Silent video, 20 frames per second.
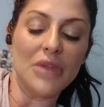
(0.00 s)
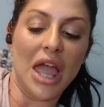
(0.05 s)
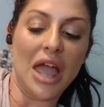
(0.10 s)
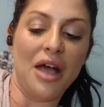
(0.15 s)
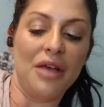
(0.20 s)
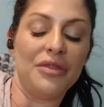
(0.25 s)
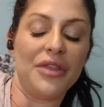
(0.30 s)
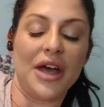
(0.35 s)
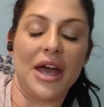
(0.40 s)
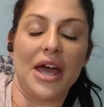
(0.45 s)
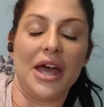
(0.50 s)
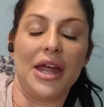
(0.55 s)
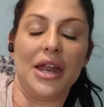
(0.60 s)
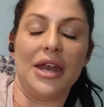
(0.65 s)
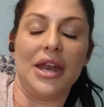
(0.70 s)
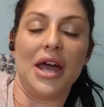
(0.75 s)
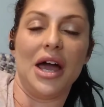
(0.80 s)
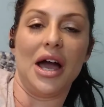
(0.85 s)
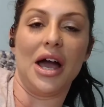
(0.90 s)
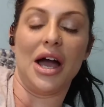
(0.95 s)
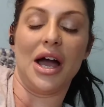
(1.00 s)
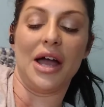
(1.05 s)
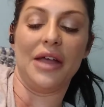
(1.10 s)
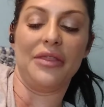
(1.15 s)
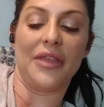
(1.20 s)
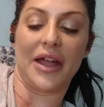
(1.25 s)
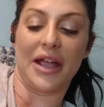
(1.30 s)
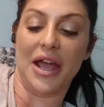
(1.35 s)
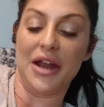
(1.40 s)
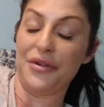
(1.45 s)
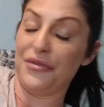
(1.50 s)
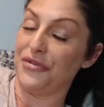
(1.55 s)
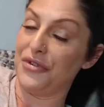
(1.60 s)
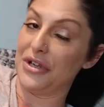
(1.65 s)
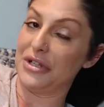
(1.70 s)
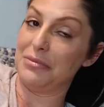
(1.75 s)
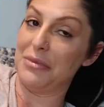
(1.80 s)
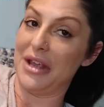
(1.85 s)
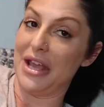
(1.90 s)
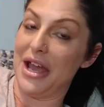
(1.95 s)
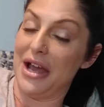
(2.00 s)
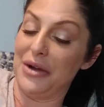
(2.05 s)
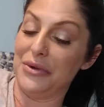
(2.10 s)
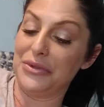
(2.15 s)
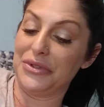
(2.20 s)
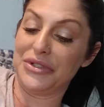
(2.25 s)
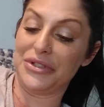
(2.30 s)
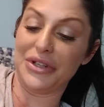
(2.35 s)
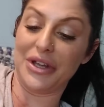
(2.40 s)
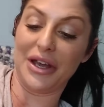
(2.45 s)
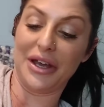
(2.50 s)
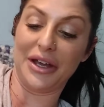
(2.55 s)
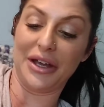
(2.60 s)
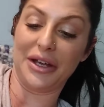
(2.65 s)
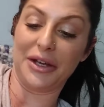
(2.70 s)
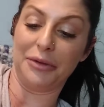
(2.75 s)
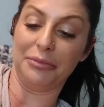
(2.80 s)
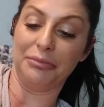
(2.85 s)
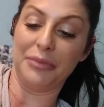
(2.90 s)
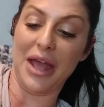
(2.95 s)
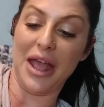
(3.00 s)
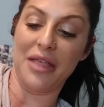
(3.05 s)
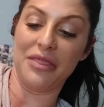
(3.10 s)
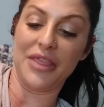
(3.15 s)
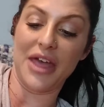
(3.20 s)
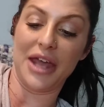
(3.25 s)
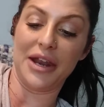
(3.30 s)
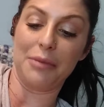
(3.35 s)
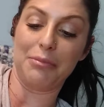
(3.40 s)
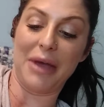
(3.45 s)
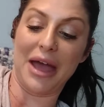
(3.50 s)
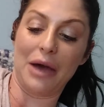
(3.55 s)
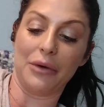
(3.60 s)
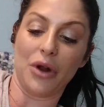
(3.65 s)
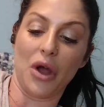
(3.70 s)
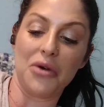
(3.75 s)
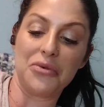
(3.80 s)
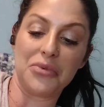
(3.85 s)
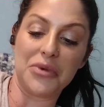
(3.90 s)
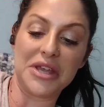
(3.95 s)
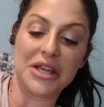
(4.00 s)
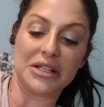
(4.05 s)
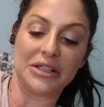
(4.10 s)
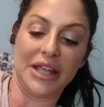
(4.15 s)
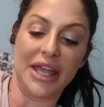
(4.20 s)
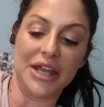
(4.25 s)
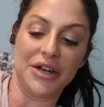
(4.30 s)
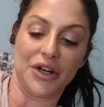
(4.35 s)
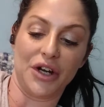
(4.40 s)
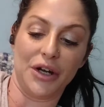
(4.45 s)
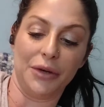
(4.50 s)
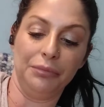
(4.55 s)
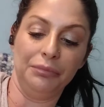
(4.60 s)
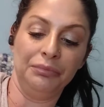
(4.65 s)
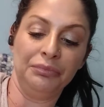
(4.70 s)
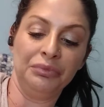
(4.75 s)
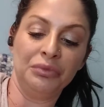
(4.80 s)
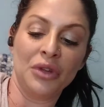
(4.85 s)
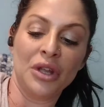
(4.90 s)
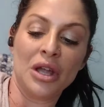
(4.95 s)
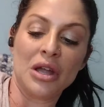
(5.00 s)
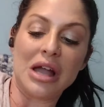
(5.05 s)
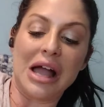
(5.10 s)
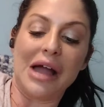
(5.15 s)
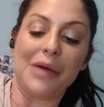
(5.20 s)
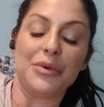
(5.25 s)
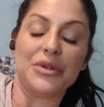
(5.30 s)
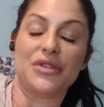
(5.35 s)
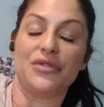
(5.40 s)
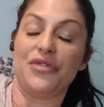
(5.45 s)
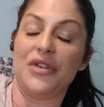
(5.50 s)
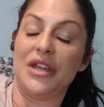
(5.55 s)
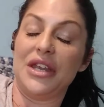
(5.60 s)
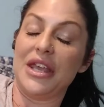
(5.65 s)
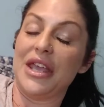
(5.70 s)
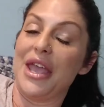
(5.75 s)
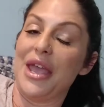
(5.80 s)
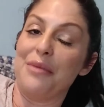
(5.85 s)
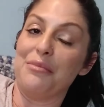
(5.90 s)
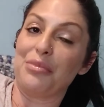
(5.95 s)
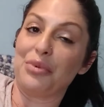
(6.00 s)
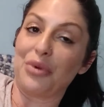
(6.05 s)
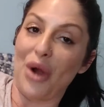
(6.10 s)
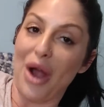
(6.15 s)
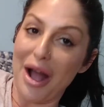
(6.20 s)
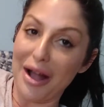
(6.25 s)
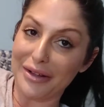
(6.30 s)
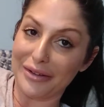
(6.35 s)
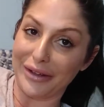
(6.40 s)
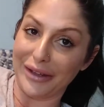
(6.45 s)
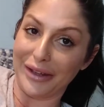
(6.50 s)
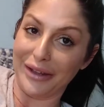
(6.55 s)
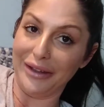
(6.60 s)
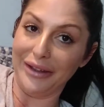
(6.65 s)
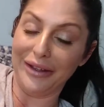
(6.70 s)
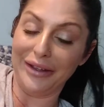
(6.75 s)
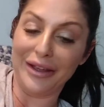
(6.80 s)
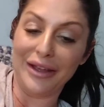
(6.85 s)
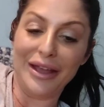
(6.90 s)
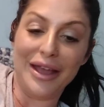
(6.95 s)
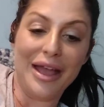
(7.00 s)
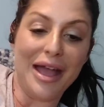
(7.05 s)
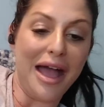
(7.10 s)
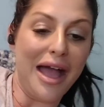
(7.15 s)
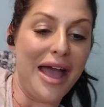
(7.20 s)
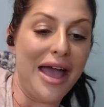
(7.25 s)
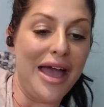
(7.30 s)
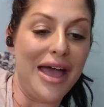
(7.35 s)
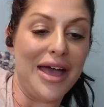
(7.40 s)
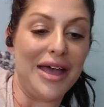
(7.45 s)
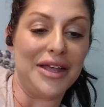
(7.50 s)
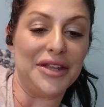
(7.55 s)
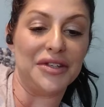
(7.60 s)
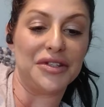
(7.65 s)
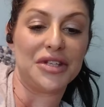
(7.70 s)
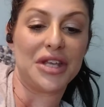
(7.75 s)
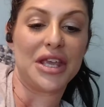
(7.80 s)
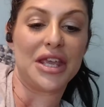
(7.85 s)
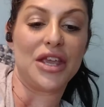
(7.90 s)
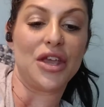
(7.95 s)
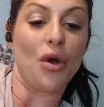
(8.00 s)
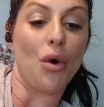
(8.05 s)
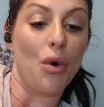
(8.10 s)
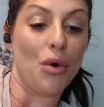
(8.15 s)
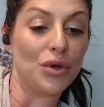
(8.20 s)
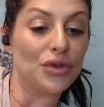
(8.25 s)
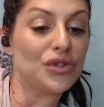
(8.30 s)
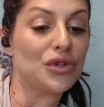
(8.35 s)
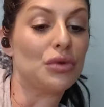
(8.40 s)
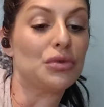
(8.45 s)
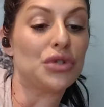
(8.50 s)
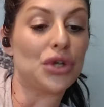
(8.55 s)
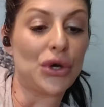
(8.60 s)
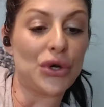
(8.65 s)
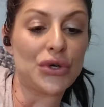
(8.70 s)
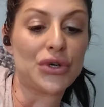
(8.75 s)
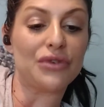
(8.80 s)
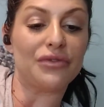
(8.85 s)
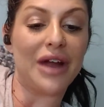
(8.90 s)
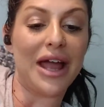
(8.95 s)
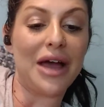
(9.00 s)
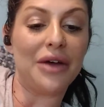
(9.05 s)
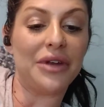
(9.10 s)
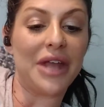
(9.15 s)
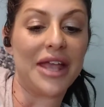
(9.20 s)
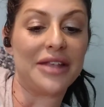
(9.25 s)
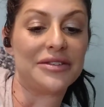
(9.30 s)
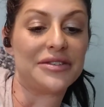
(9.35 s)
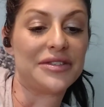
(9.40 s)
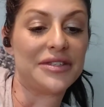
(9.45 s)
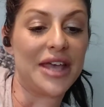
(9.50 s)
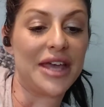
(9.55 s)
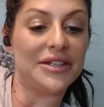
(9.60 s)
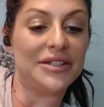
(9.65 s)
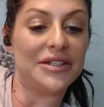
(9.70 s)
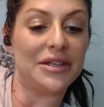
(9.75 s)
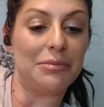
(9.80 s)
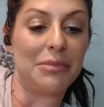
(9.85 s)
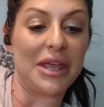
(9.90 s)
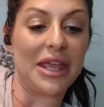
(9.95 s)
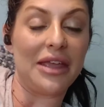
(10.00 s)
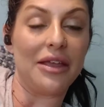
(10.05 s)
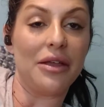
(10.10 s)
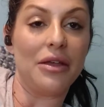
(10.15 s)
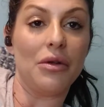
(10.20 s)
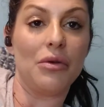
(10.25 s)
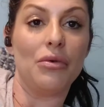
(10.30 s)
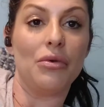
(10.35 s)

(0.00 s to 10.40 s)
And then that kind of freaked me out. And then about a week later, I was feeding him broccoli. And he also turned around and said to me,